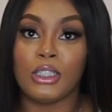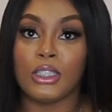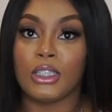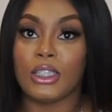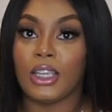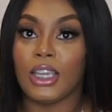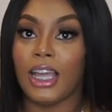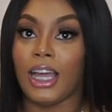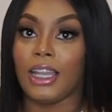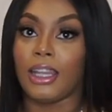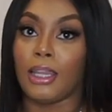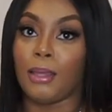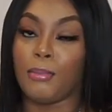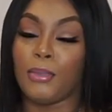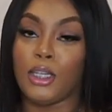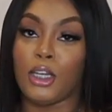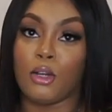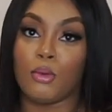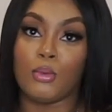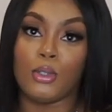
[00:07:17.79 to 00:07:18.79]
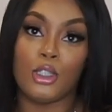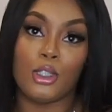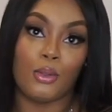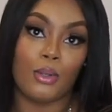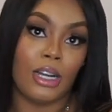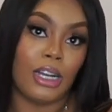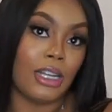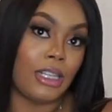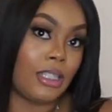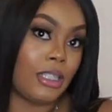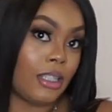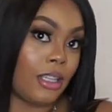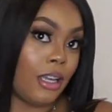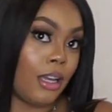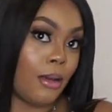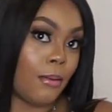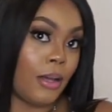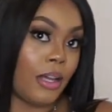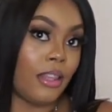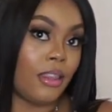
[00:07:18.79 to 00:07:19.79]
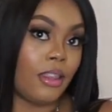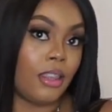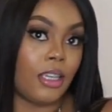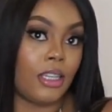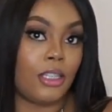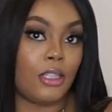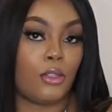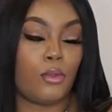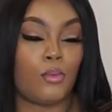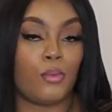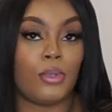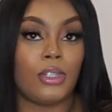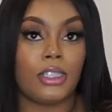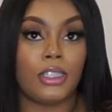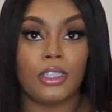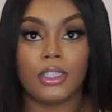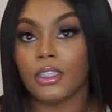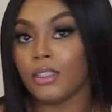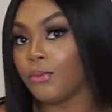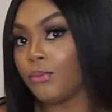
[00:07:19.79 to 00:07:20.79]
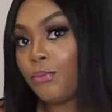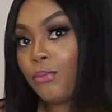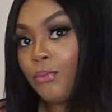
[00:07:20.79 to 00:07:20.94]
So yeah, let me know what you guys think about this one.